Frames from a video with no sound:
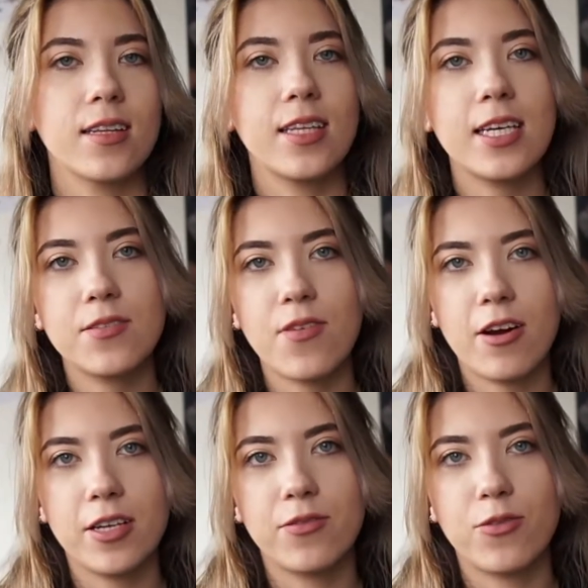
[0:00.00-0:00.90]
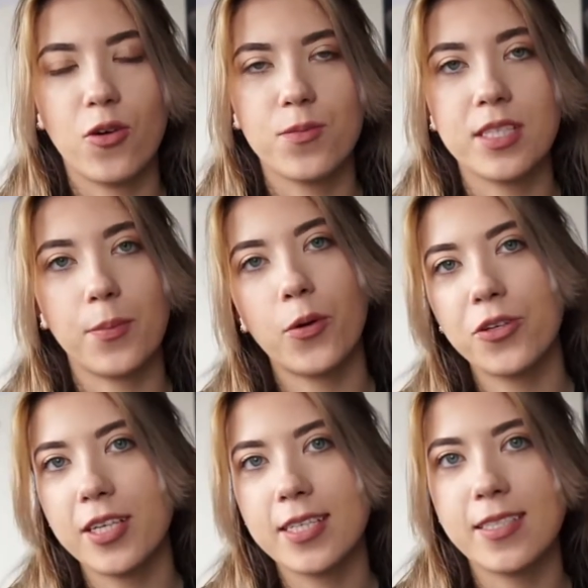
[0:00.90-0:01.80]
These varied from
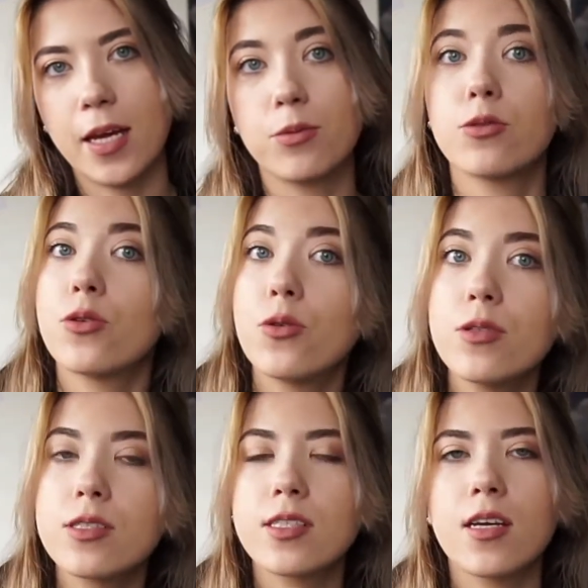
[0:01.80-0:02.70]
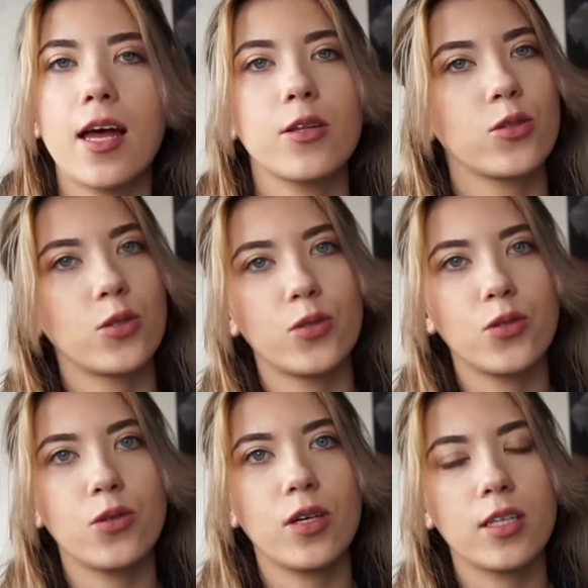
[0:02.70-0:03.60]
supporting stable tools
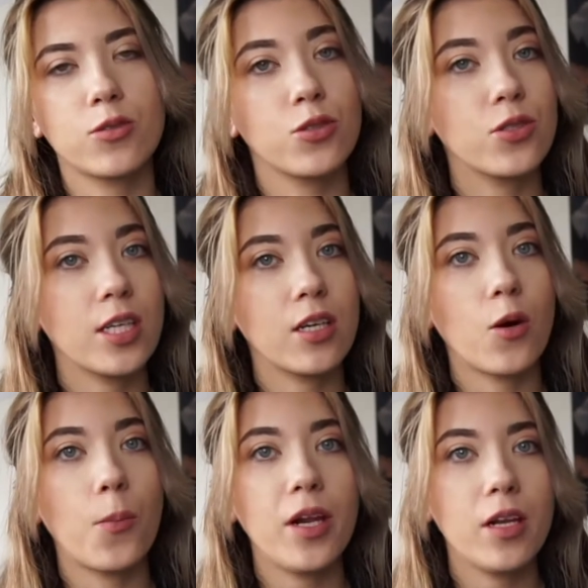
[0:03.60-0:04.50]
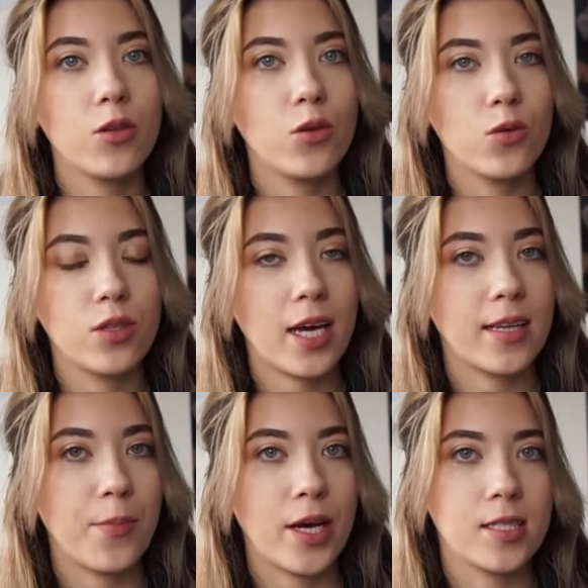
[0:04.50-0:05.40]
to introducing completely new
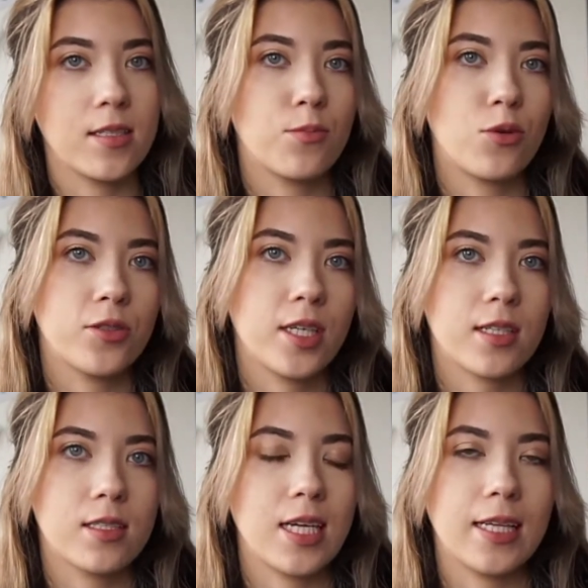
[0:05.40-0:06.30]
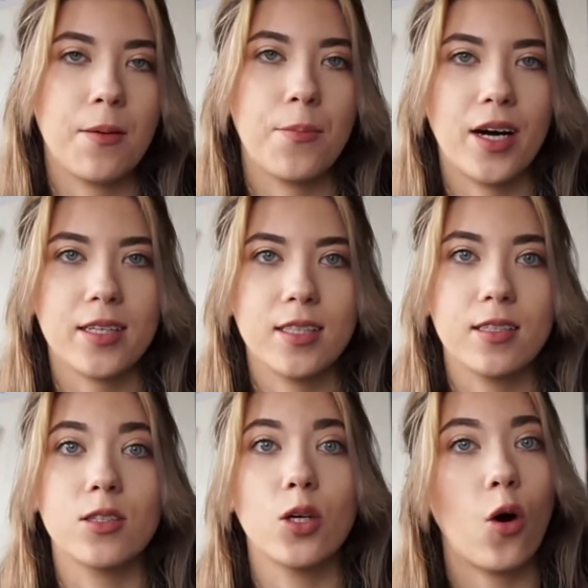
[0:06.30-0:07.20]
databases and products that
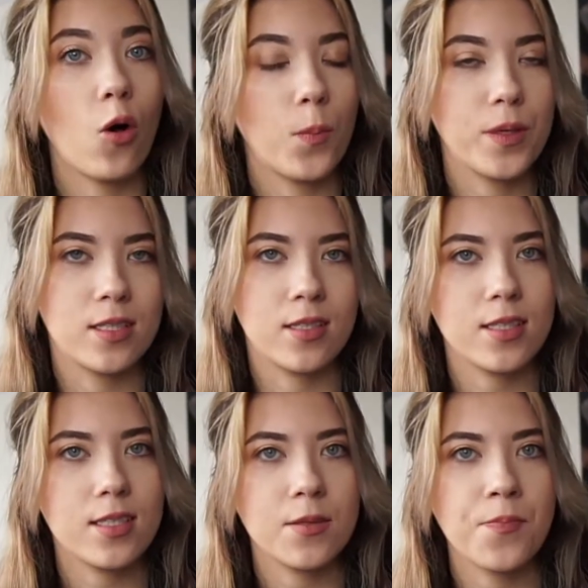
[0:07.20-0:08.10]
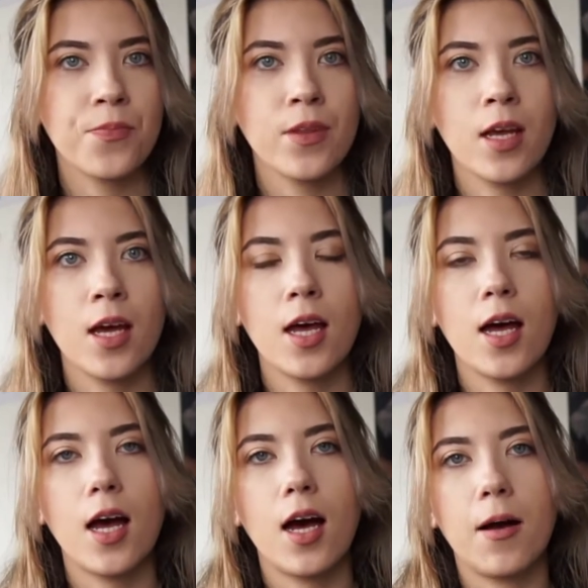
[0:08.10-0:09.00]
impacted the whole business.
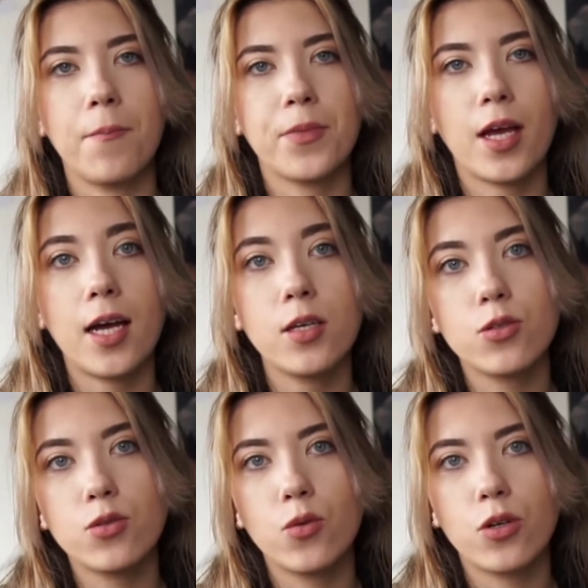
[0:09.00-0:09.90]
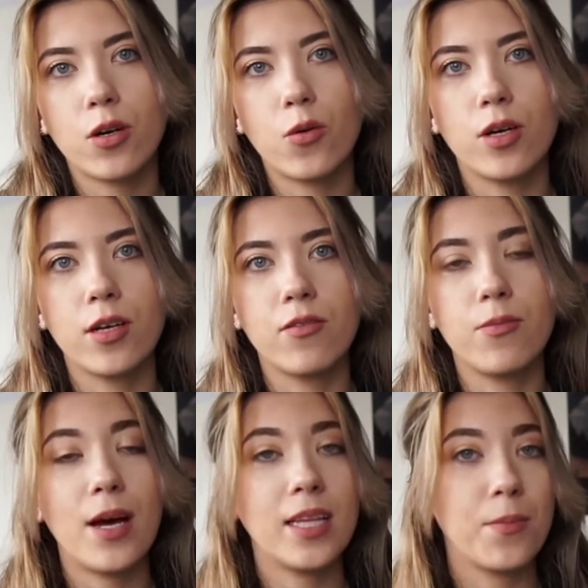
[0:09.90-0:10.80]
I used to work with
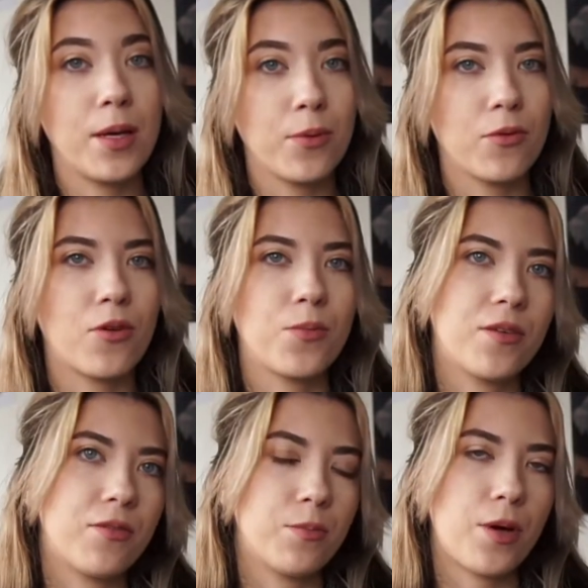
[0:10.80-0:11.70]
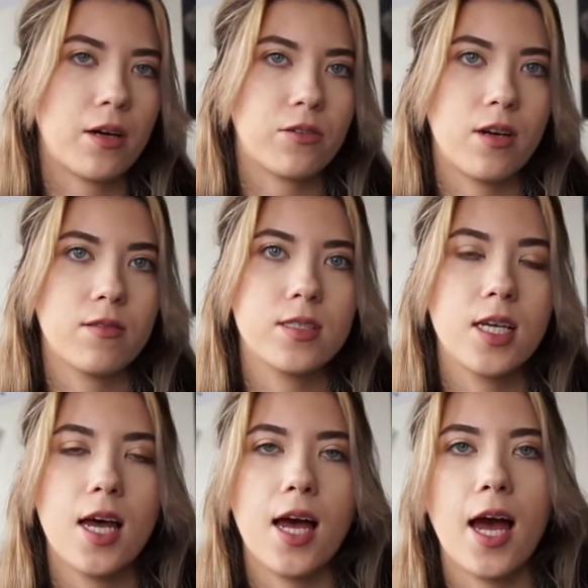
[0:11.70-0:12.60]
many people from different backgrounds,
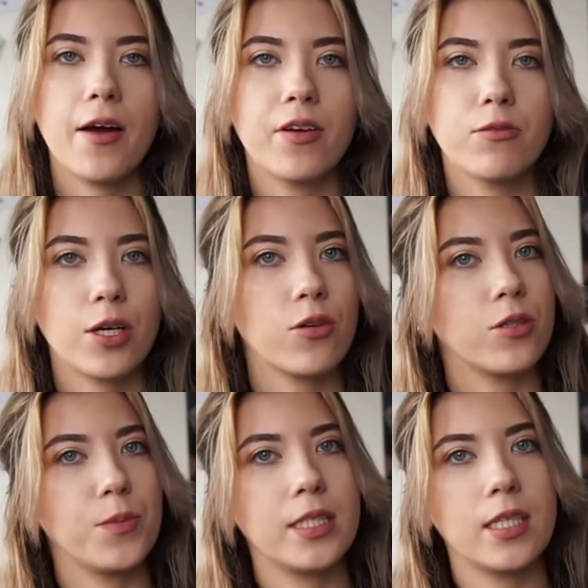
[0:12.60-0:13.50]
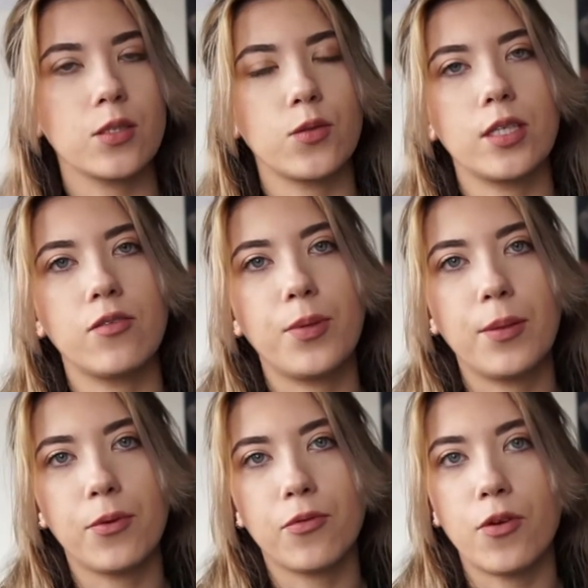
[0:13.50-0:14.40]
having regular meetings with
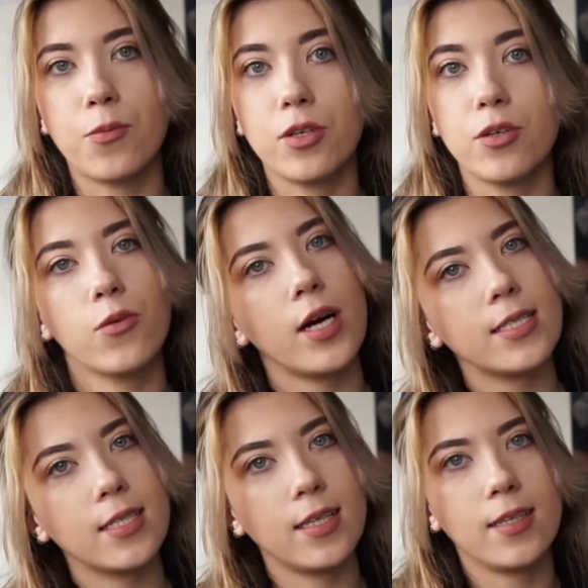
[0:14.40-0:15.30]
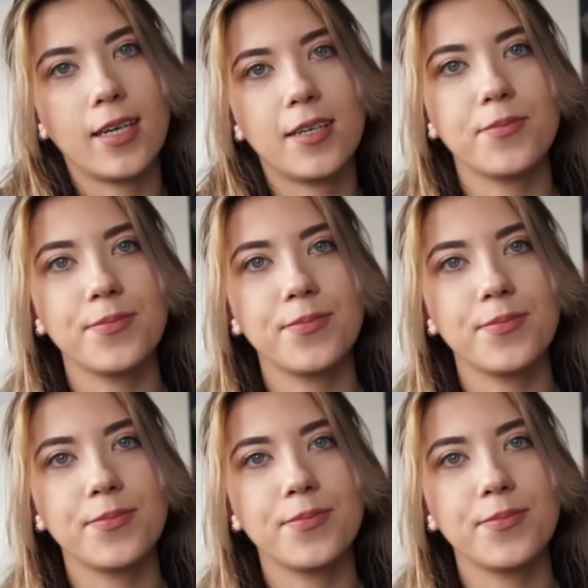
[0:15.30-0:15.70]
people from the US and India.